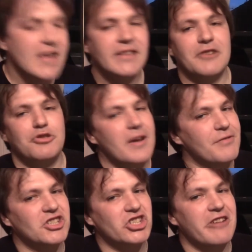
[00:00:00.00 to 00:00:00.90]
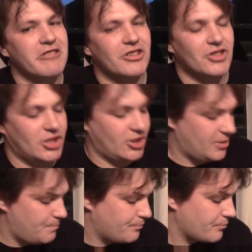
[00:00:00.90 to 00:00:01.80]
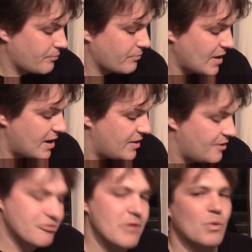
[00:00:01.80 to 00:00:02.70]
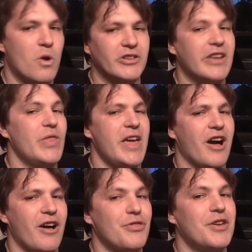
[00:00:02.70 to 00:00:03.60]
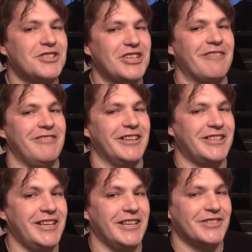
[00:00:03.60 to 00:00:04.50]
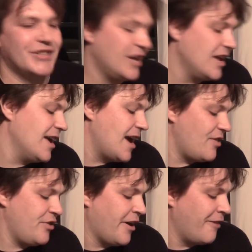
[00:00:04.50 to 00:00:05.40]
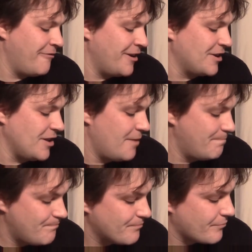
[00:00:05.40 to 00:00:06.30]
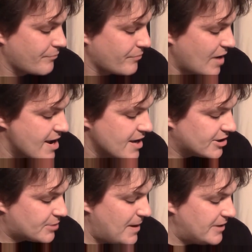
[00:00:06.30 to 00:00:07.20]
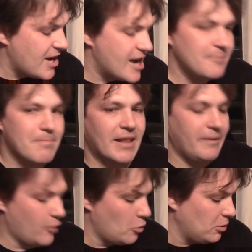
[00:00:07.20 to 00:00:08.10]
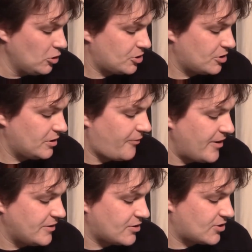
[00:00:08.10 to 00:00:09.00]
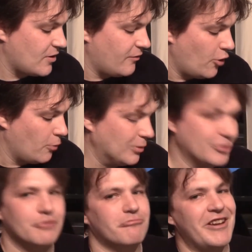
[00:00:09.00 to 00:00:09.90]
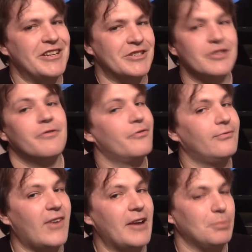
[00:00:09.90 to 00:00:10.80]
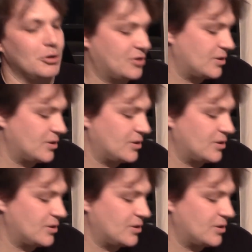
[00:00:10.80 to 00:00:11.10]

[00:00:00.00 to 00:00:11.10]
Next, you have the chariots. There's only one, and they are the charioteers, and they are regular. Speed 9, melee 4+, defense 4+, range 5+.